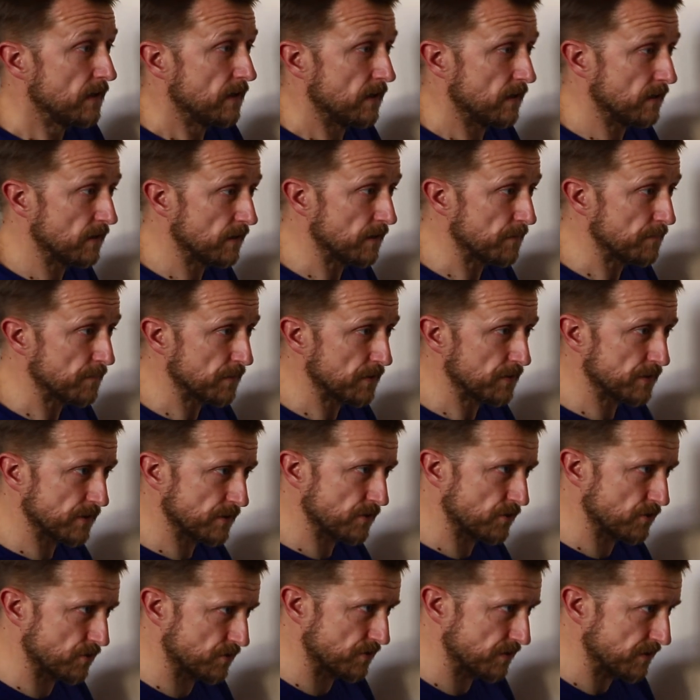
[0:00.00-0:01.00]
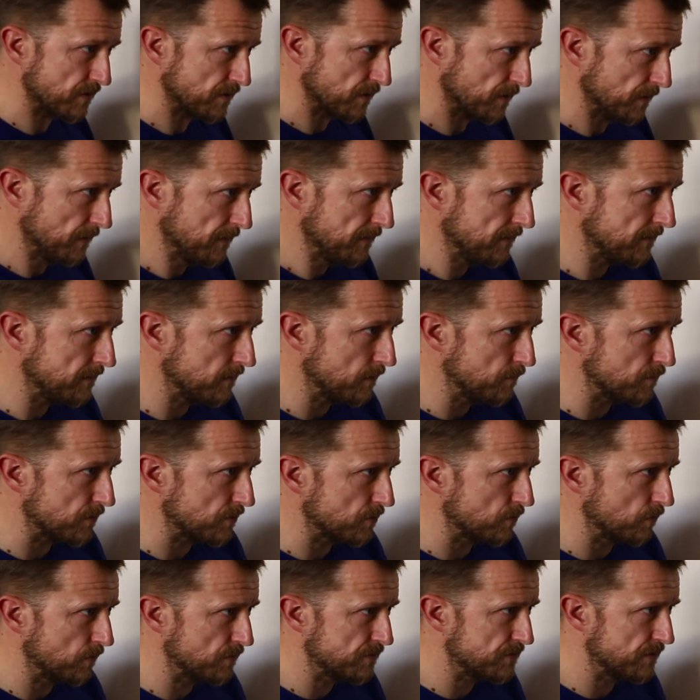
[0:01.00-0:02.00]
And they just need a little bit
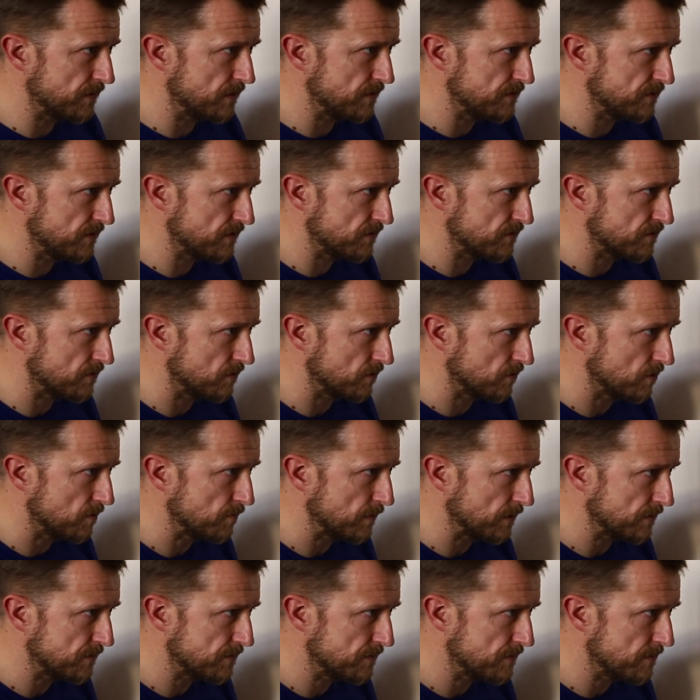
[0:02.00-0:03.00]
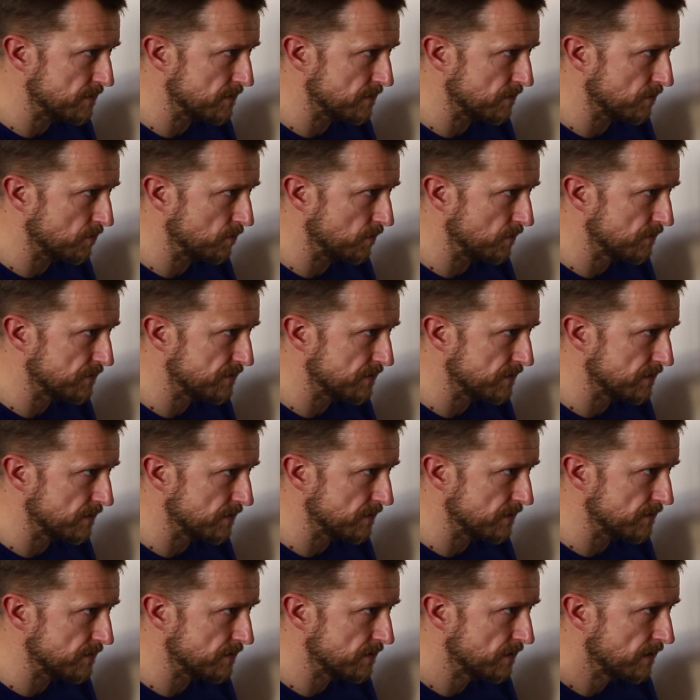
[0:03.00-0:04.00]
of quantizing, so I'll go back to that,
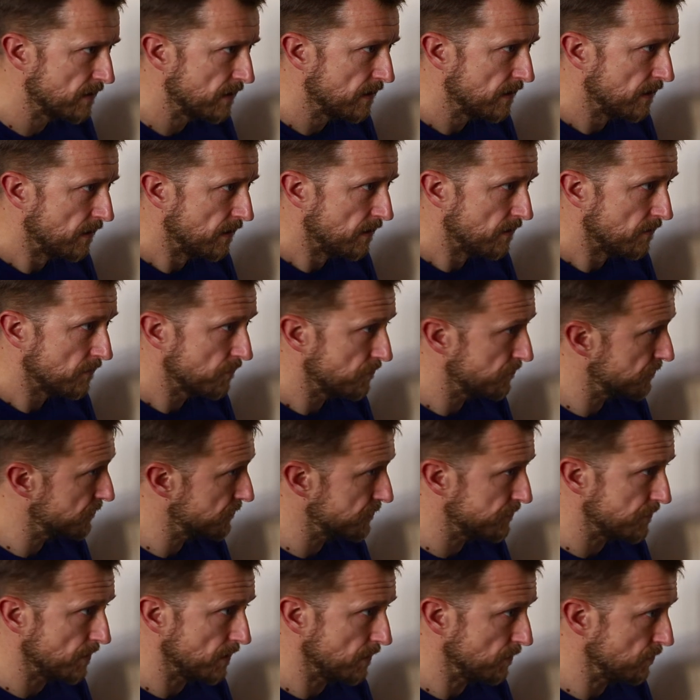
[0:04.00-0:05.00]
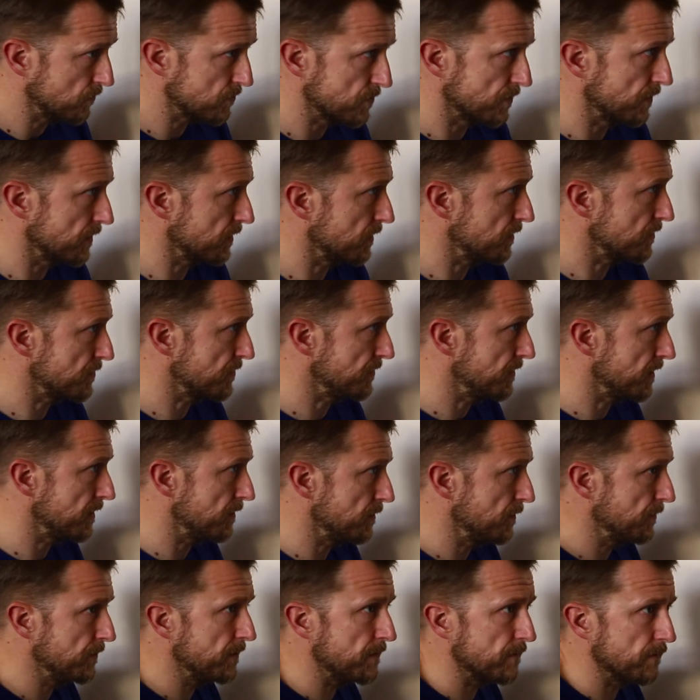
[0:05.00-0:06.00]
quantize. That looks like it's
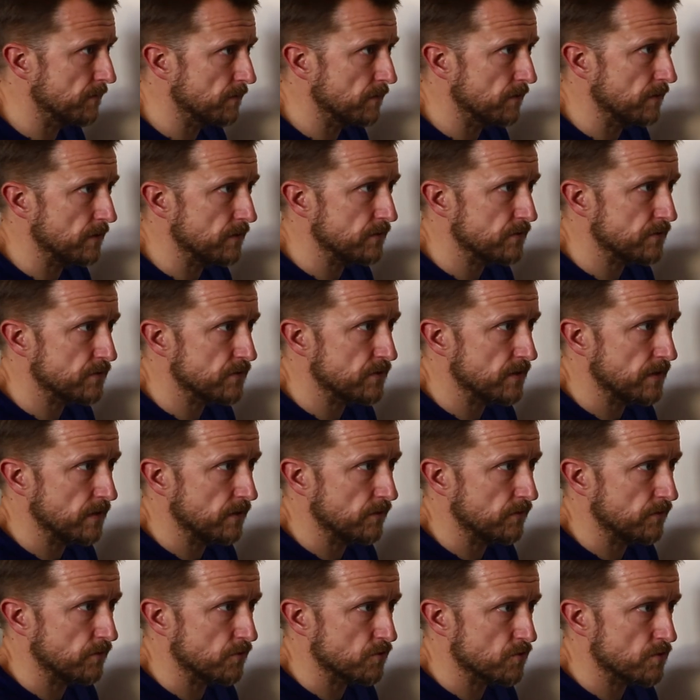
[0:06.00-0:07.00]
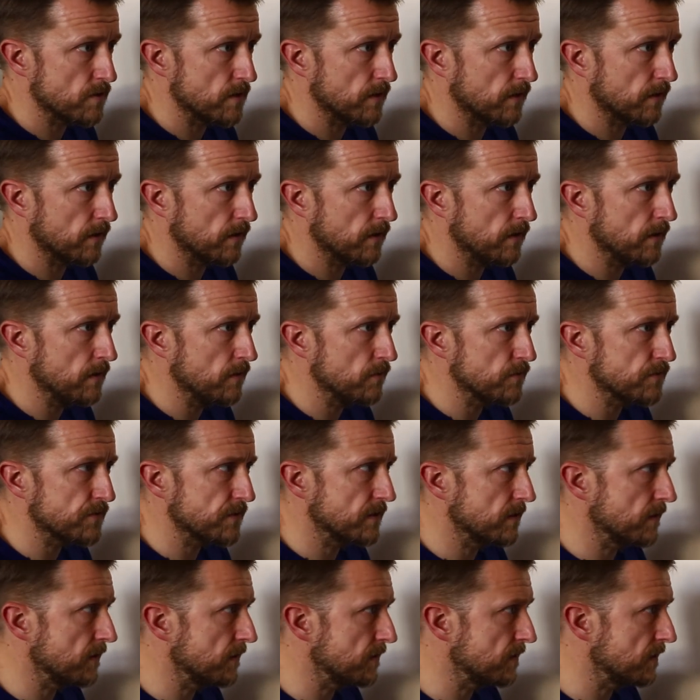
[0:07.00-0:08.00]
nailed it. Let's take the track out
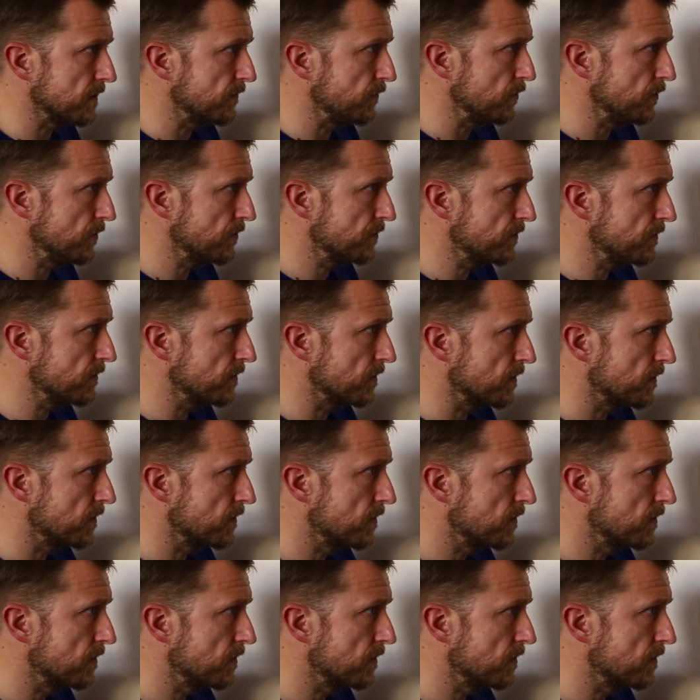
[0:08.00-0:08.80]
and have a listen.